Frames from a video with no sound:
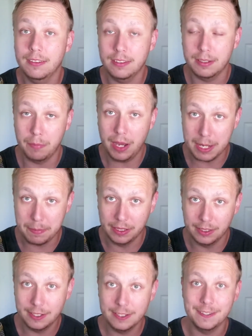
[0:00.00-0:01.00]
the body
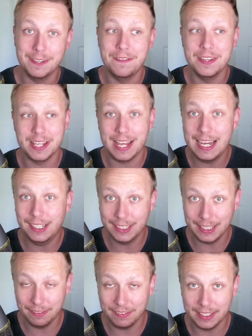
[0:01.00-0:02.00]
pillar, the
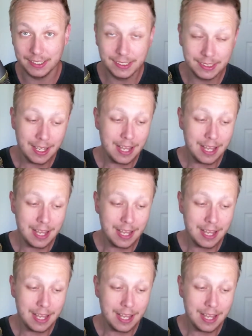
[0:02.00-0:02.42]
physicality of things.